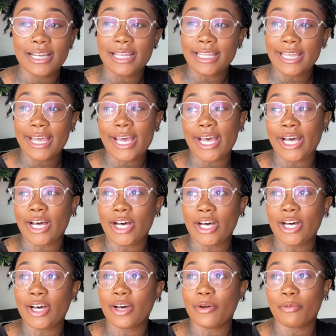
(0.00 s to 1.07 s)

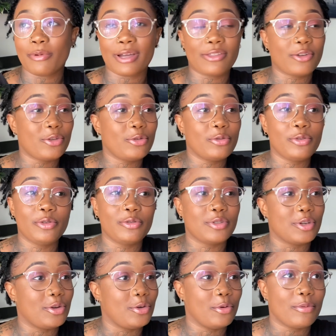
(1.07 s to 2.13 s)
Yeah, whether you use
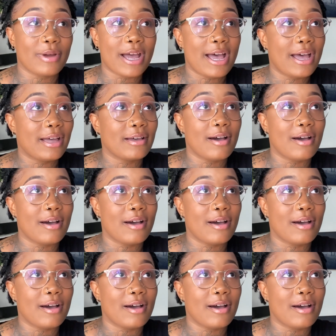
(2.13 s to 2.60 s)
a do-rag,